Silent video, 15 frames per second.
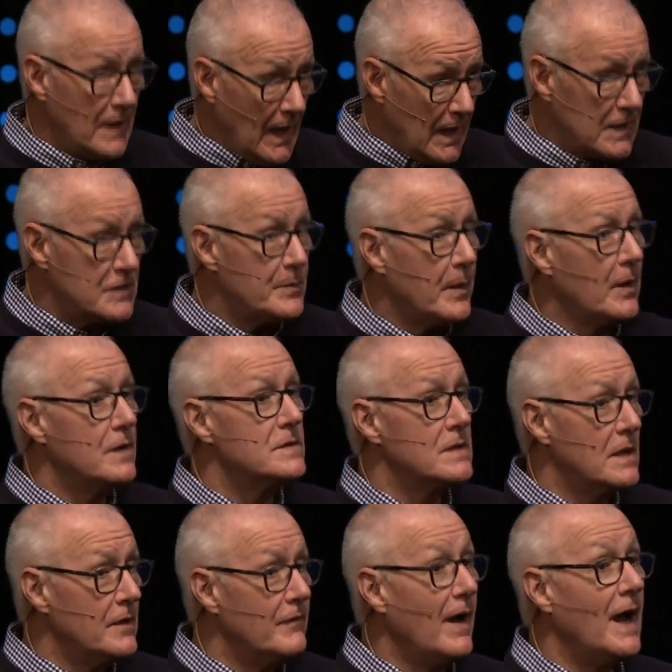and
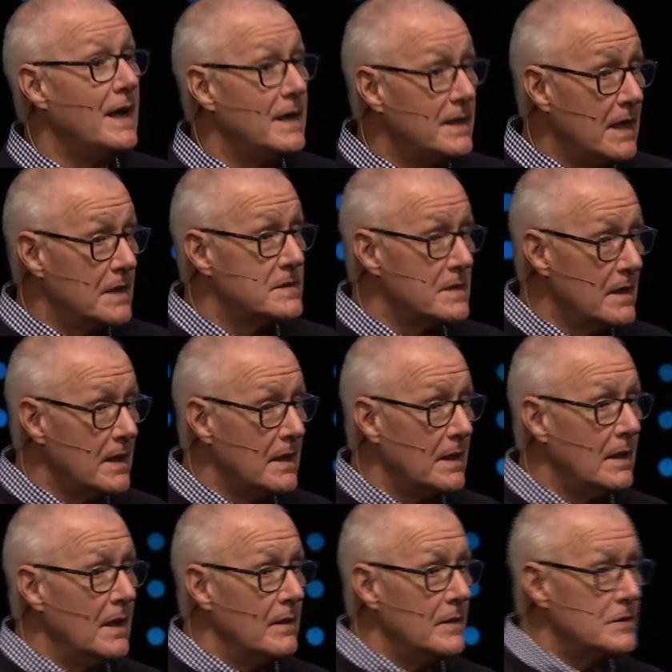experience the divine
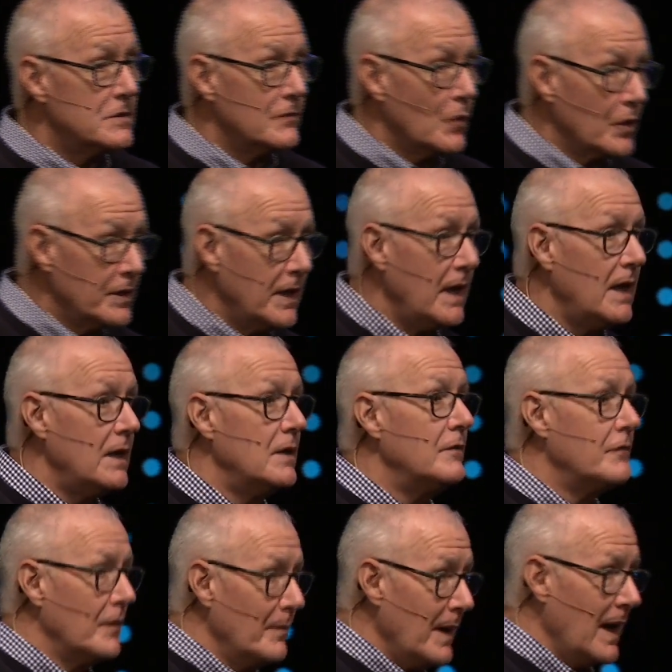destiny that you've
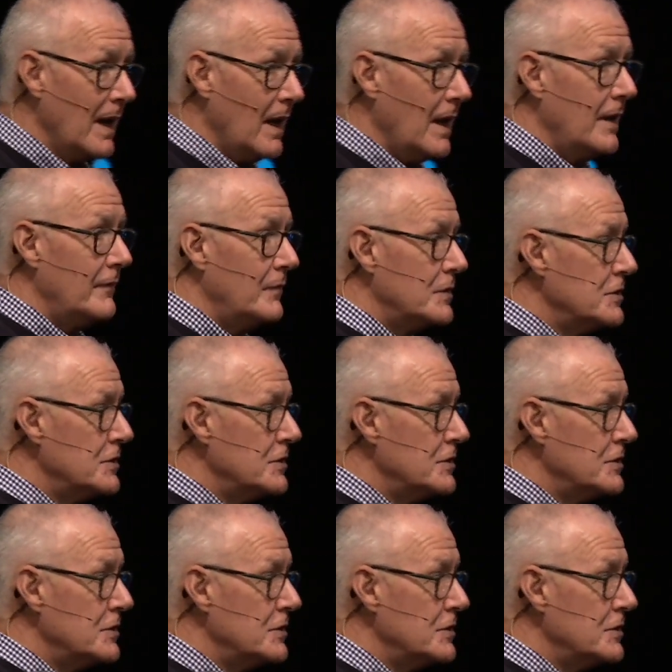ordained for my life.